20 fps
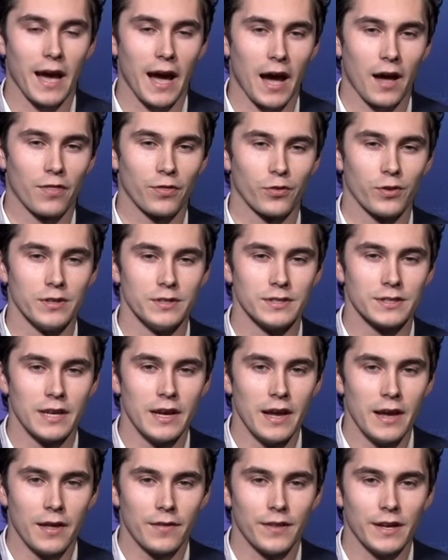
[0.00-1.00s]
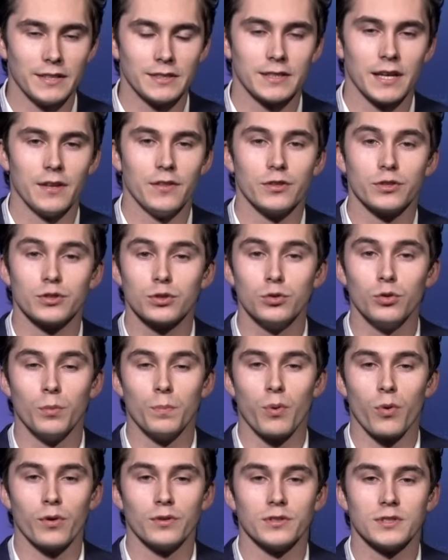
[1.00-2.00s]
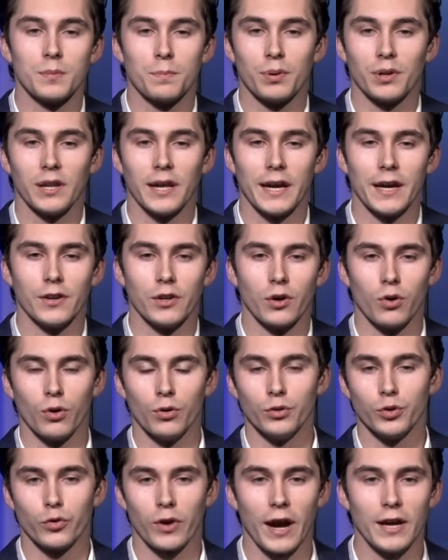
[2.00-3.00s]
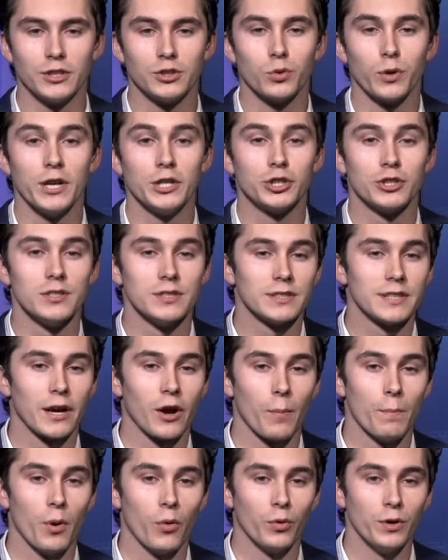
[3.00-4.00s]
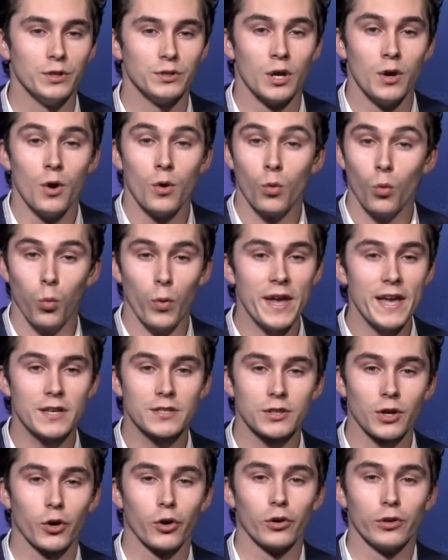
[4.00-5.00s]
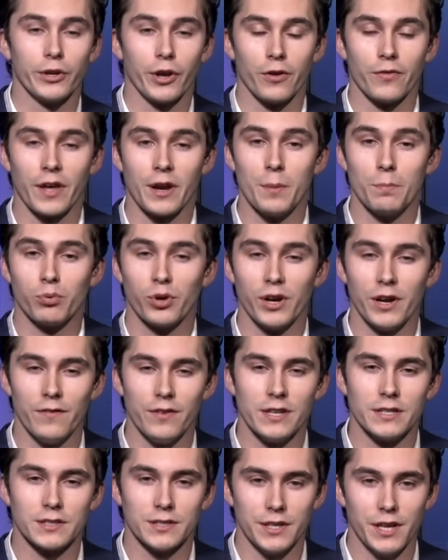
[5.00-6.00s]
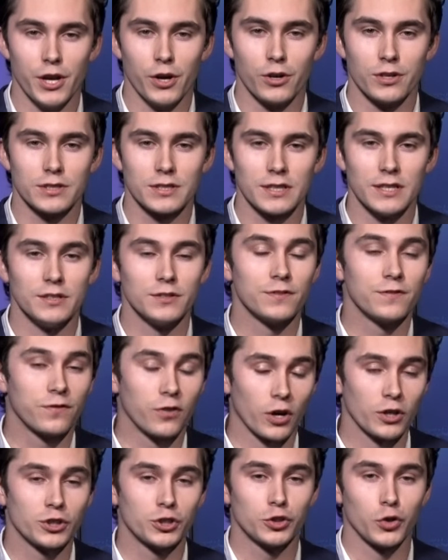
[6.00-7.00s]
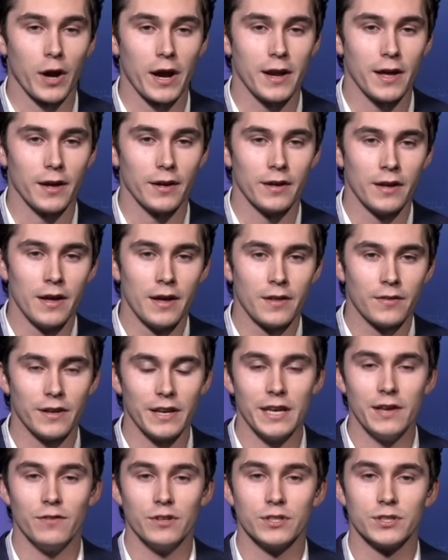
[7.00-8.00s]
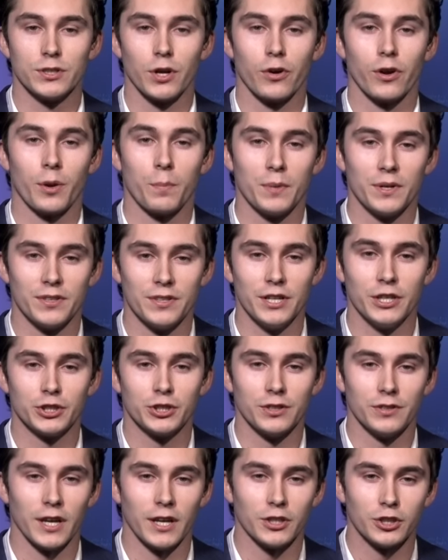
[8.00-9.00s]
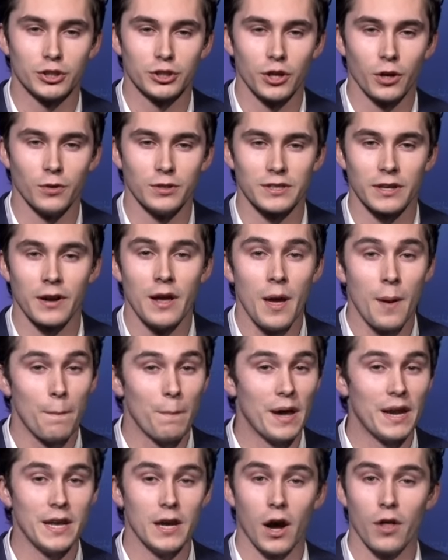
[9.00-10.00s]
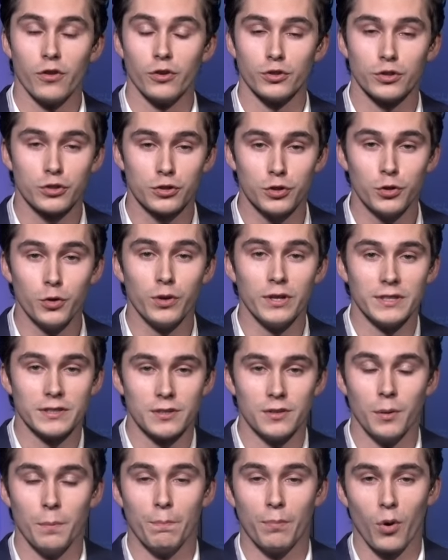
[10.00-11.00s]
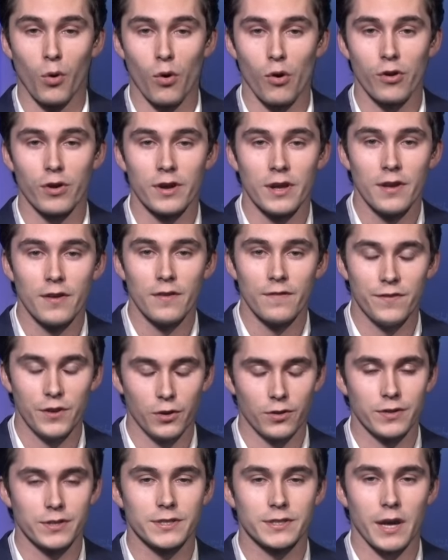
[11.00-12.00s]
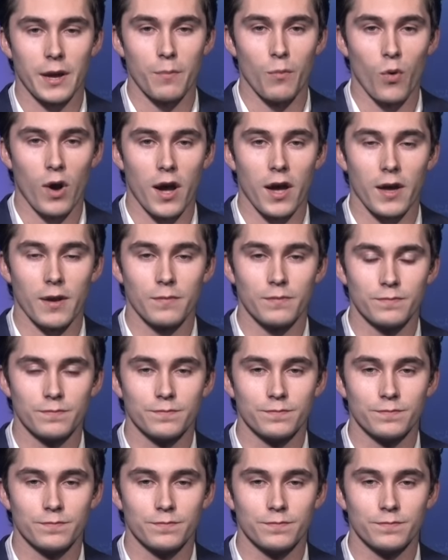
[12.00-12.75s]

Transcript: Catharines. They say the school board's plan to hold graduation ceremonies weeks earlier than in previous years is frustrating. They even started a petition that shows that many other students in the board feel the same way.